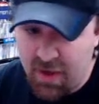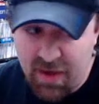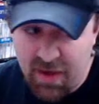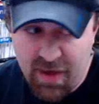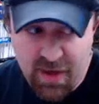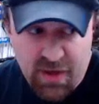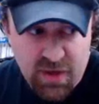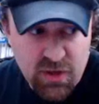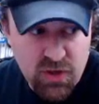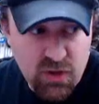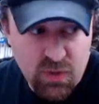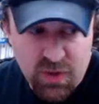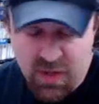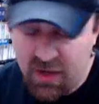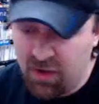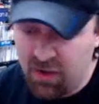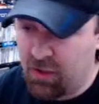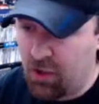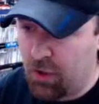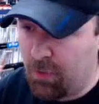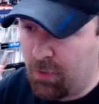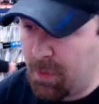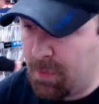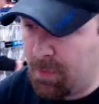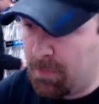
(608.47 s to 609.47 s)
You get a
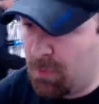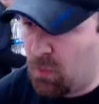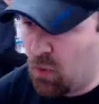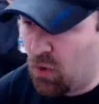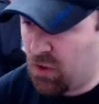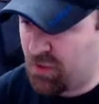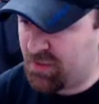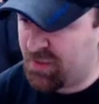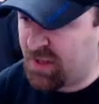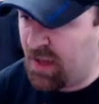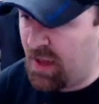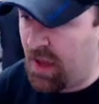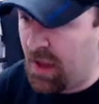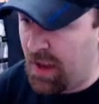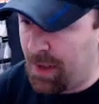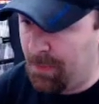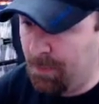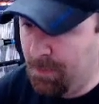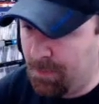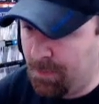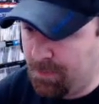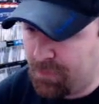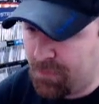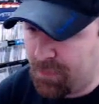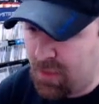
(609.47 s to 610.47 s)
little bit more
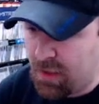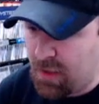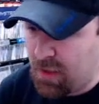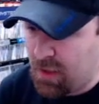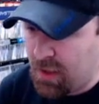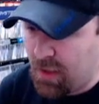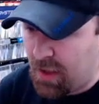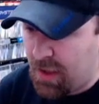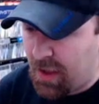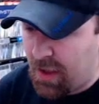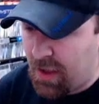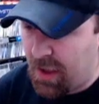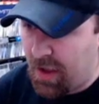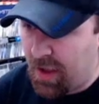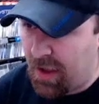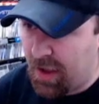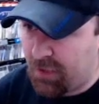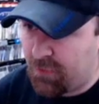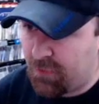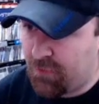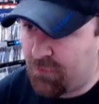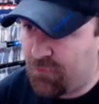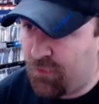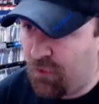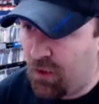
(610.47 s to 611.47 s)
time.
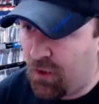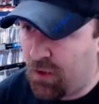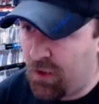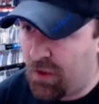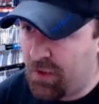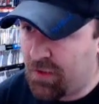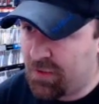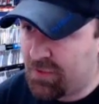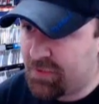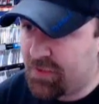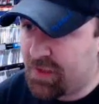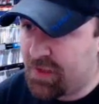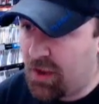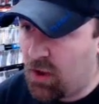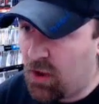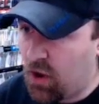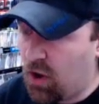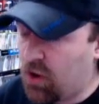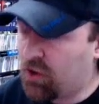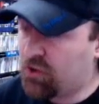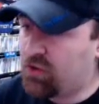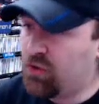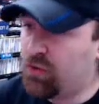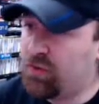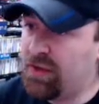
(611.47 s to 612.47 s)
As far as
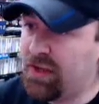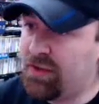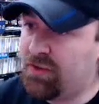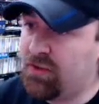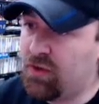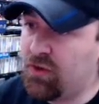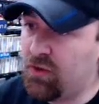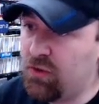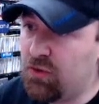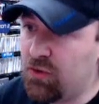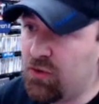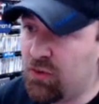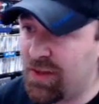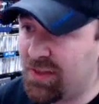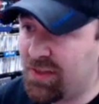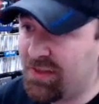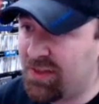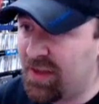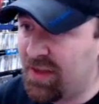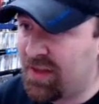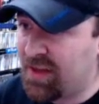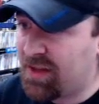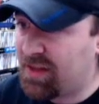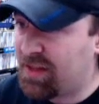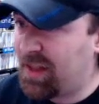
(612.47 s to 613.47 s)
R2-D2, you get the
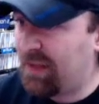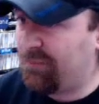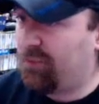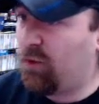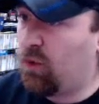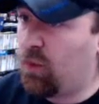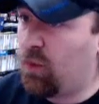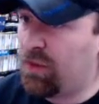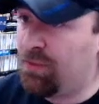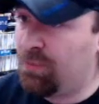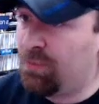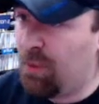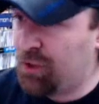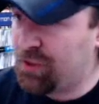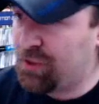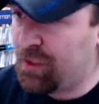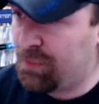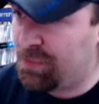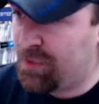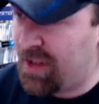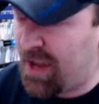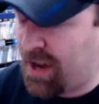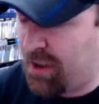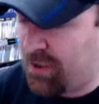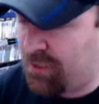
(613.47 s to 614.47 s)
Clever with
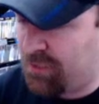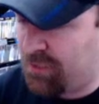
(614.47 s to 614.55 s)
Multipliers